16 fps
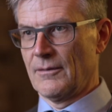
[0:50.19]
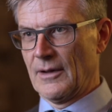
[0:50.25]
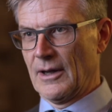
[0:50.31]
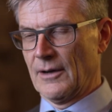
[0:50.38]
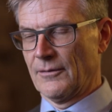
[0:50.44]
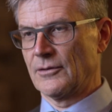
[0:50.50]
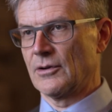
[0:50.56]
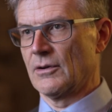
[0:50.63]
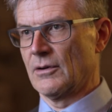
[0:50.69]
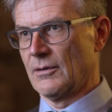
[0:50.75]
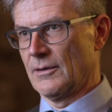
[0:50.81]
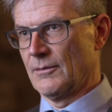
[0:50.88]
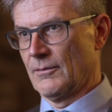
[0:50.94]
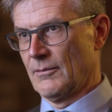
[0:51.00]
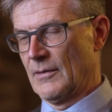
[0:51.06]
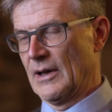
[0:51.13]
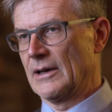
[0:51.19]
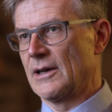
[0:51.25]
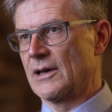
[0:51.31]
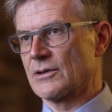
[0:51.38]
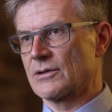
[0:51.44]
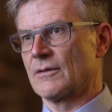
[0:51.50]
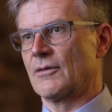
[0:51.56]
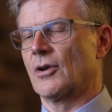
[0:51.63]
after many
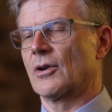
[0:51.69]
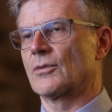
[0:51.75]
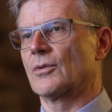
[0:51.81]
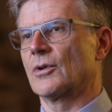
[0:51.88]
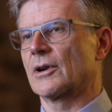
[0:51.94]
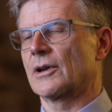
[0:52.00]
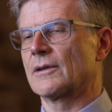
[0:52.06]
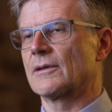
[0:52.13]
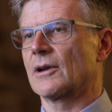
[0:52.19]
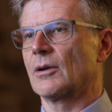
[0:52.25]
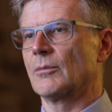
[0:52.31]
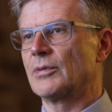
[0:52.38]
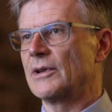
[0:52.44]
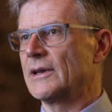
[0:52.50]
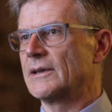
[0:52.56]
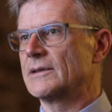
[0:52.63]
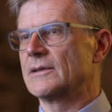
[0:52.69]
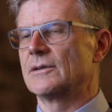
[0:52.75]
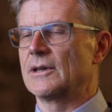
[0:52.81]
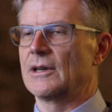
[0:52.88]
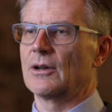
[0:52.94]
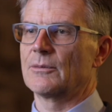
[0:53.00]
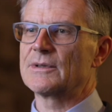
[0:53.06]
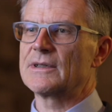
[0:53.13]
years of hard work, the complete
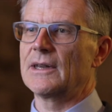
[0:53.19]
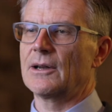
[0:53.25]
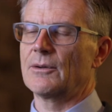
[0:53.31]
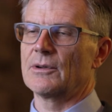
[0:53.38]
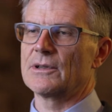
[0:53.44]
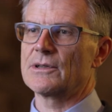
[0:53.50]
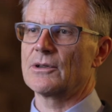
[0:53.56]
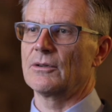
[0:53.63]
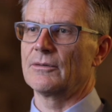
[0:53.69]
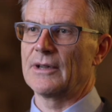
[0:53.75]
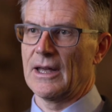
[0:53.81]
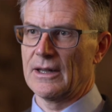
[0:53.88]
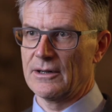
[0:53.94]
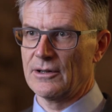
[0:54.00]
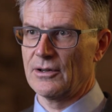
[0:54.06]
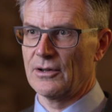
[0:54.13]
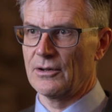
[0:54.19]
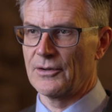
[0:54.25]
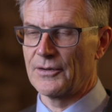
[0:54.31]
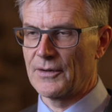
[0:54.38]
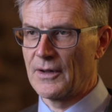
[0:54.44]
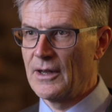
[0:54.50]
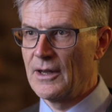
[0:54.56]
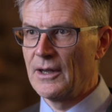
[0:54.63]
genome sequence of Neanderthals.